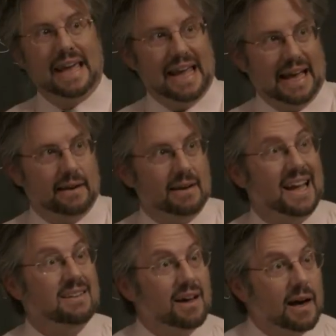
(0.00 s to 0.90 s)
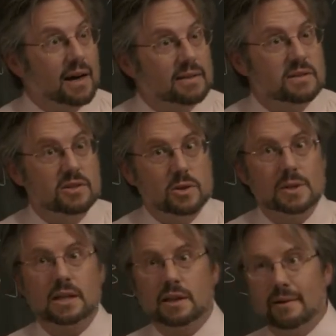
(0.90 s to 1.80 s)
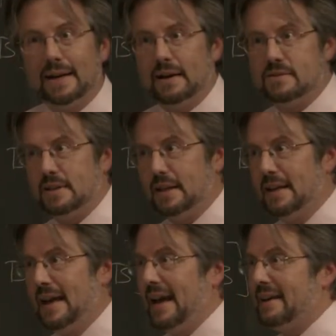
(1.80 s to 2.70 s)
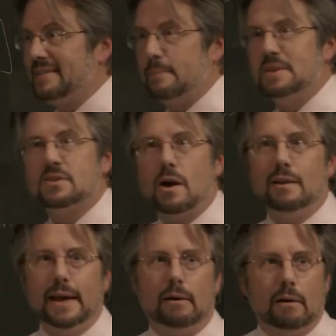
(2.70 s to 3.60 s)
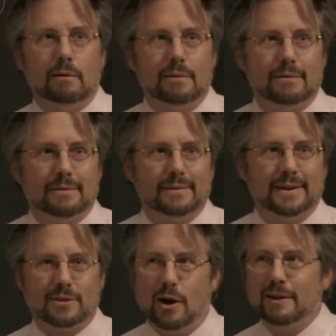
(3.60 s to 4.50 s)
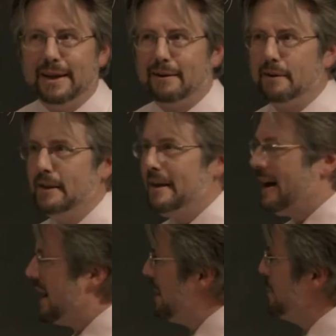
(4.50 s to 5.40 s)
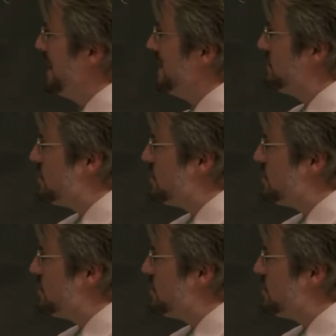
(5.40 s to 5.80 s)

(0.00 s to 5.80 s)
can and does do what the clearinghouse did, except it's all legal. It's all legal. Um, it's